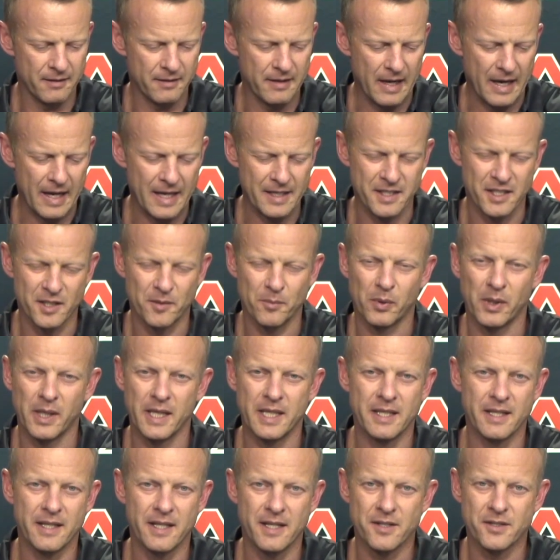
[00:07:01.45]
guys that have
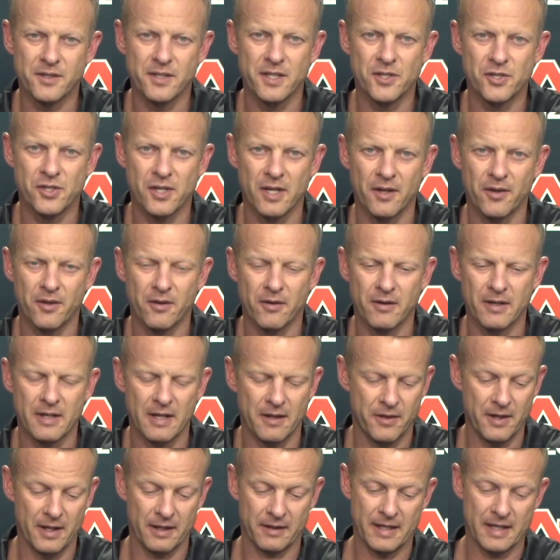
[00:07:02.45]
played against each other, and I
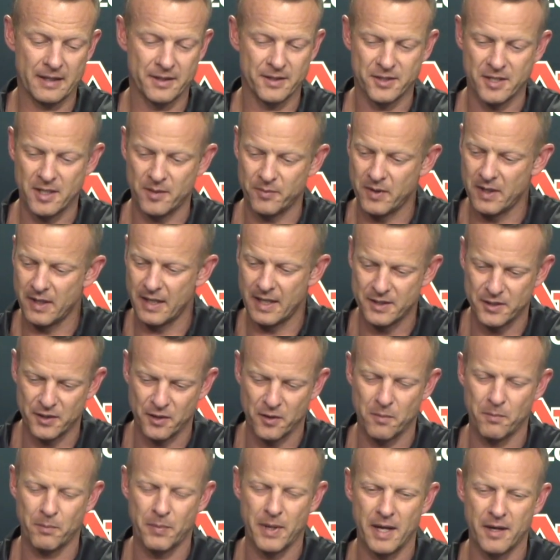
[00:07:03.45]
think that's something as a
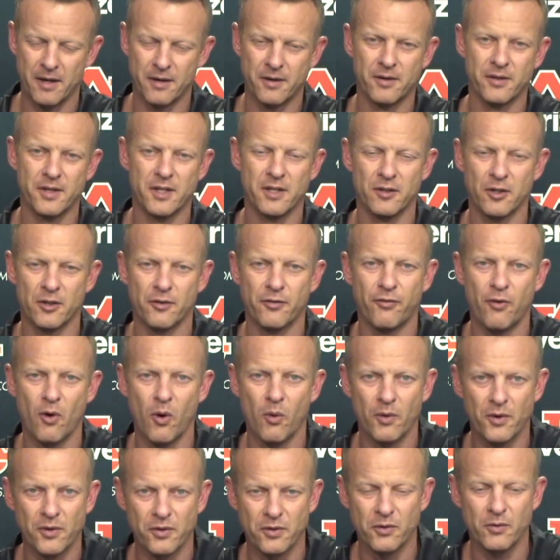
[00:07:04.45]
competitor you look
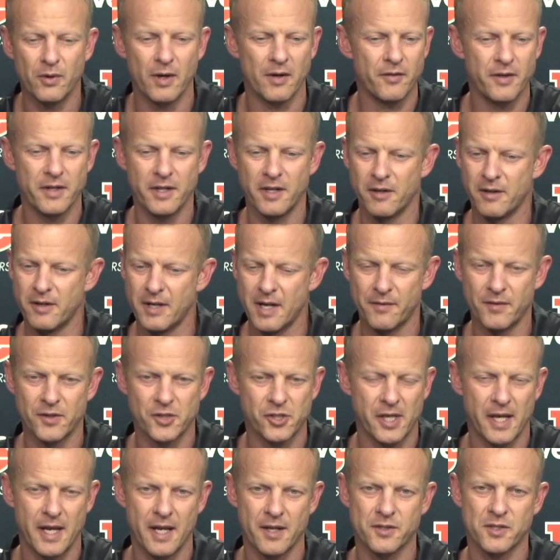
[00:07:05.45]
forward to every year. You have a
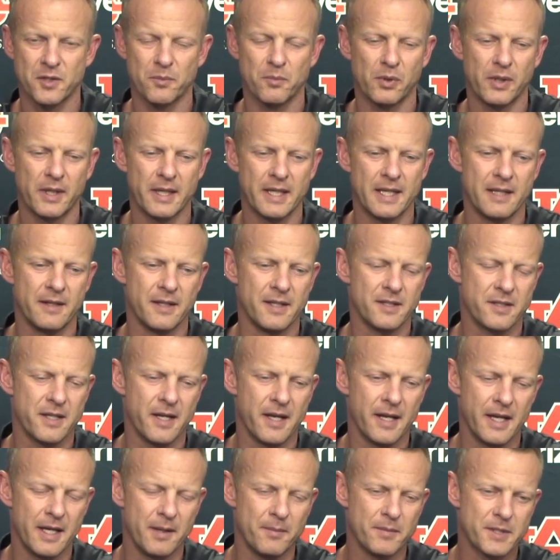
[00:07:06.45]
chance to play in these
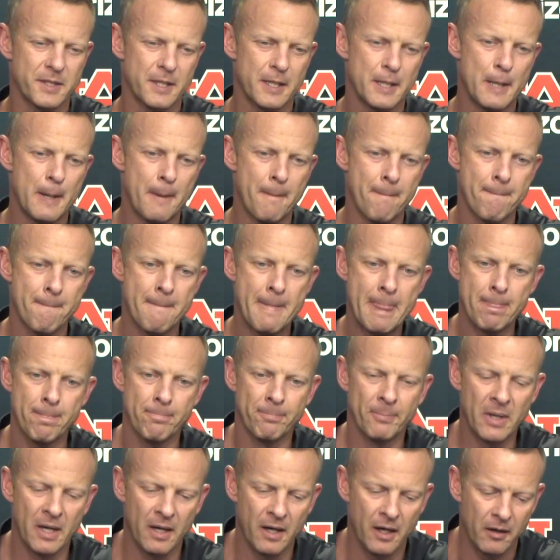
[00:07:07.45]
games.
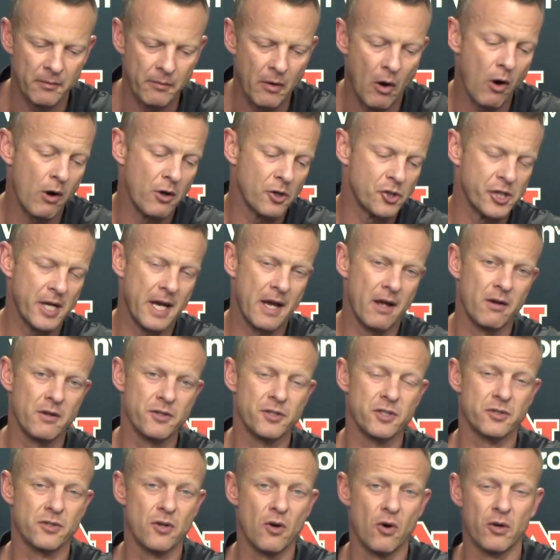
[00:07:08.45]
Um, our challenge
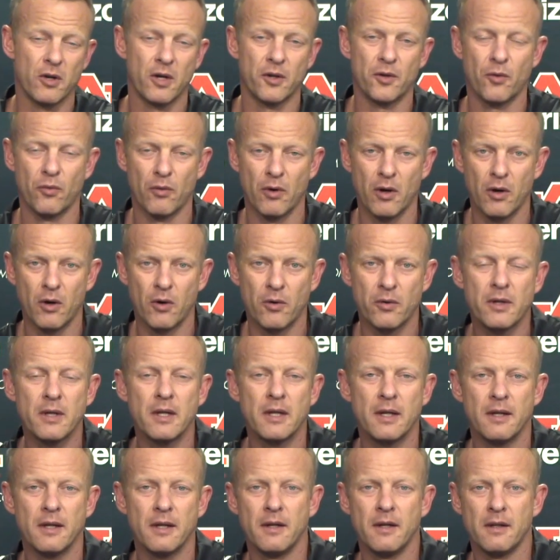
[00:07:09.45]
is going on the road
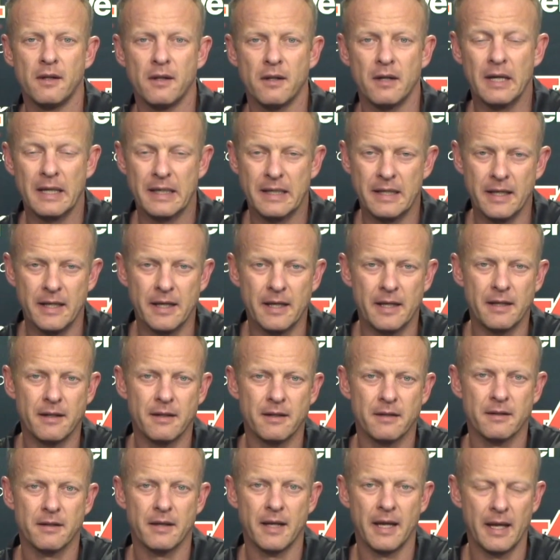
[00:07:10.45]
again
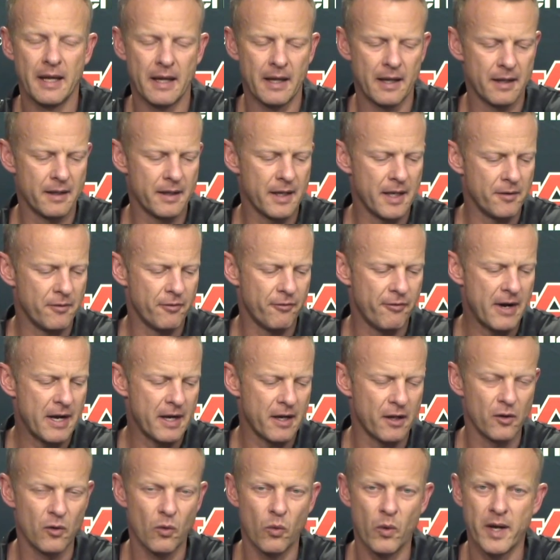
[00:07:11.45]
and, and
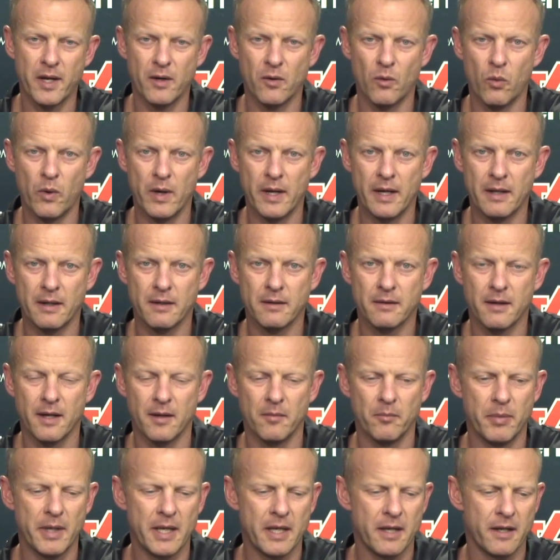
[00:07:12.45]
finding a way to win
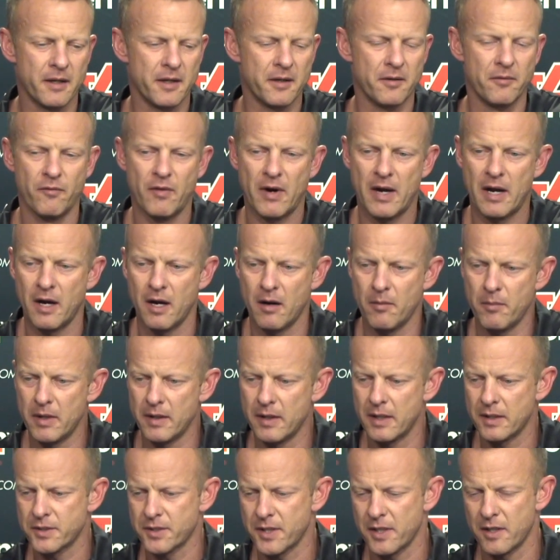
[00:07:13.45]
and being in an environment
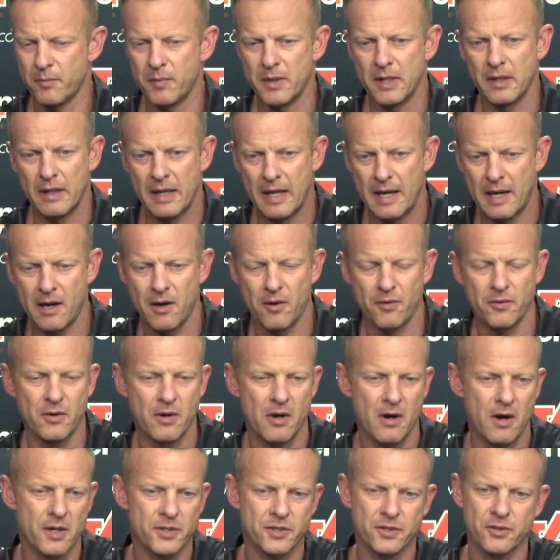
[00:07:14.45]
that's going to be loud and
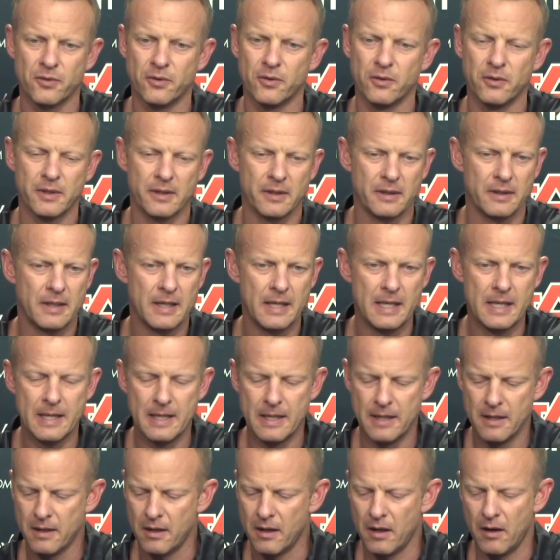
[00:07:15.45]
hostile and
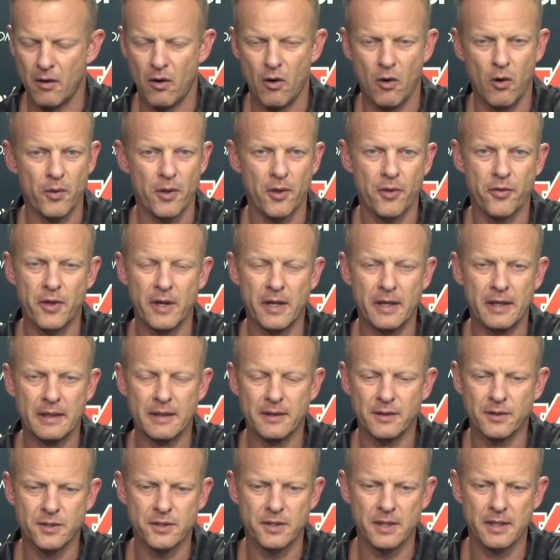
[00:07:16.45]
uh, all the
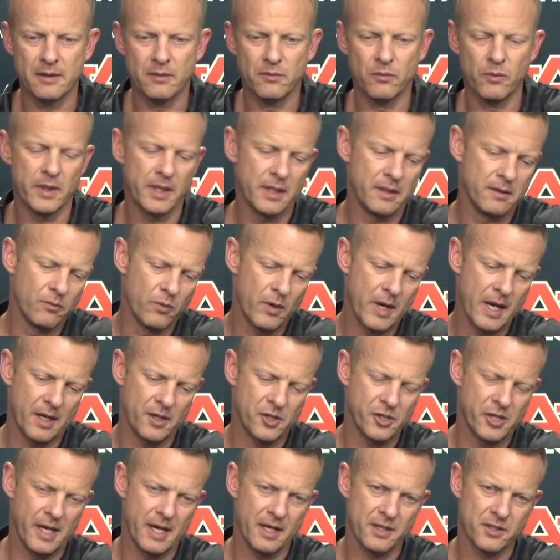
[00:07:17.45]
things that we got a
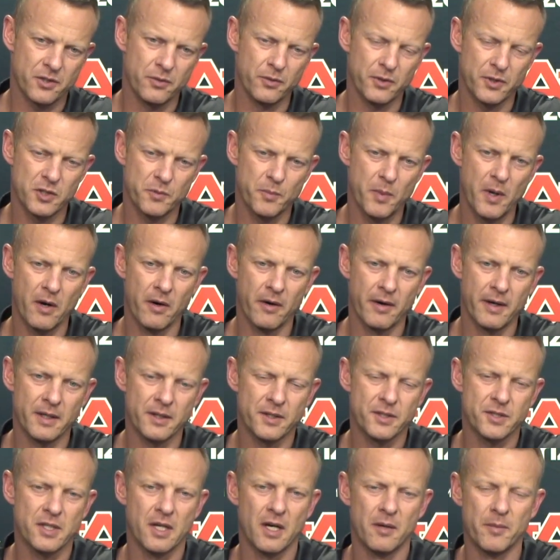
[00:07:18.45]
chance to
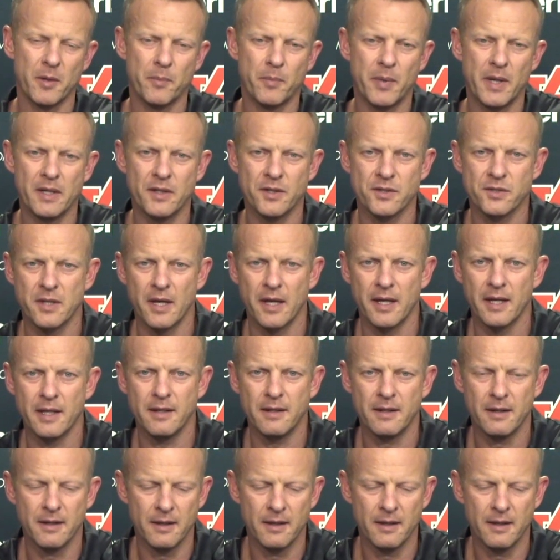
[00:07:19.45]
experience, some at Penn State.